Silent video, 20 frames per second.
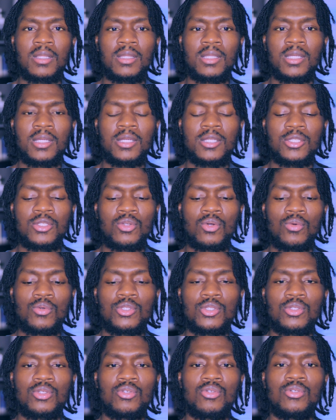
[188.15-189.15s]
there's no
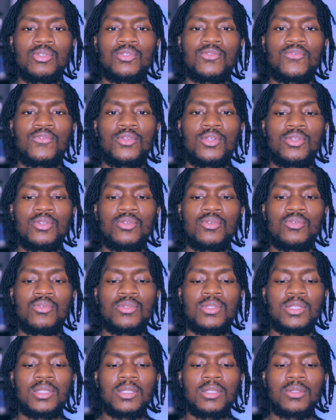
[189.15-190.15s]
excuse for you
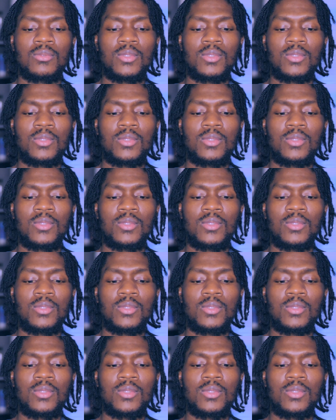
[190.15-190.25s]
to,